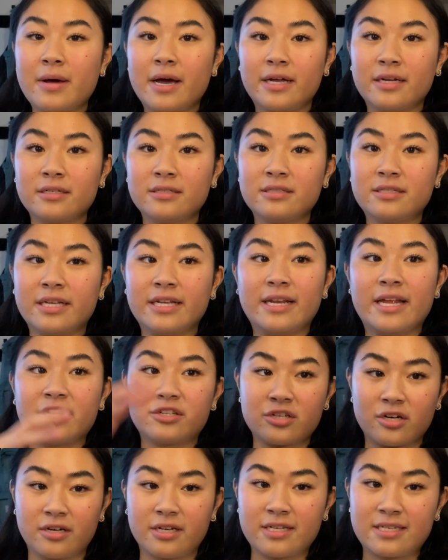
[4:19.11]
and he let
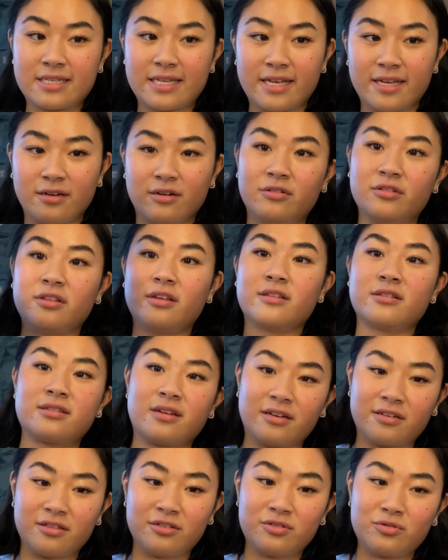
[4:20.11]
Charlie sit on the other
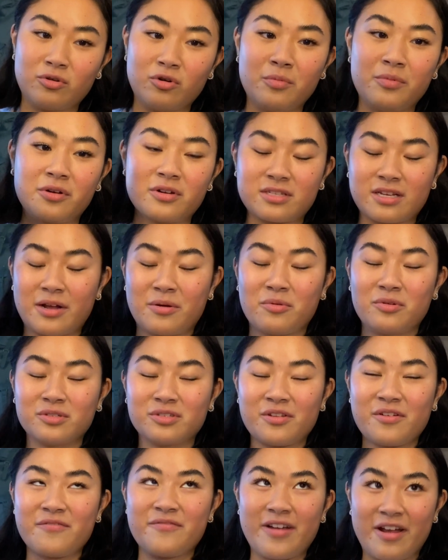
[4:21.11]
side of the door because I
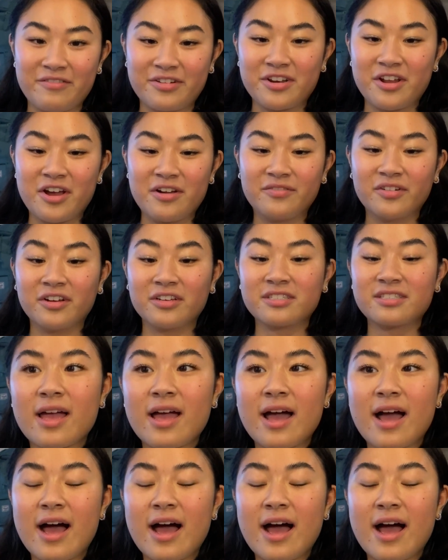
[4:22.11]
was very nervous.